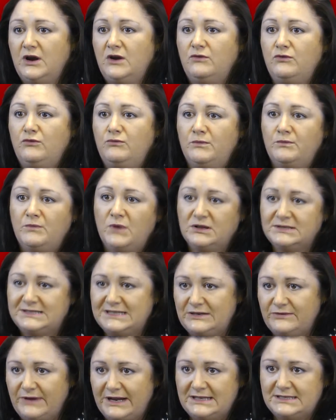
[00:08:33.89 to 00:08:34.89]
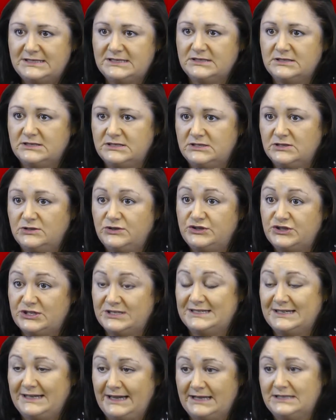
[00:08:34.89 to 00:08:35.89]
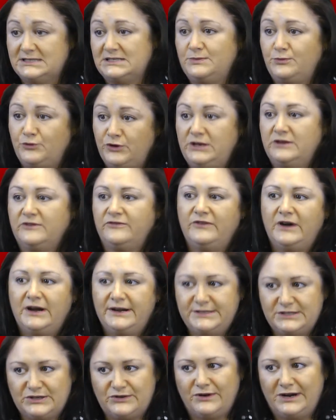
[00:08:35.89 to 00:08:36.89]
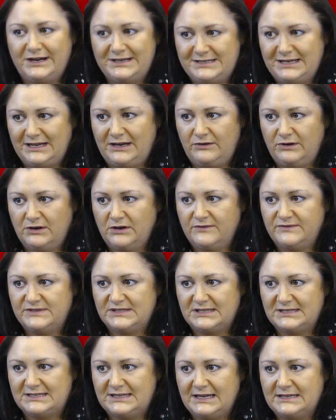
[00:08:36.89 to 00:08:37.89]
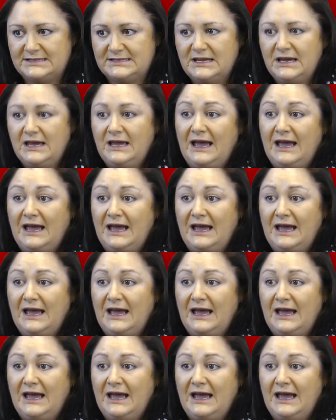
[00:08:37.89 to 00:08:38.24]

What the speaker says: multi-rater solutions against predefined criteria of success,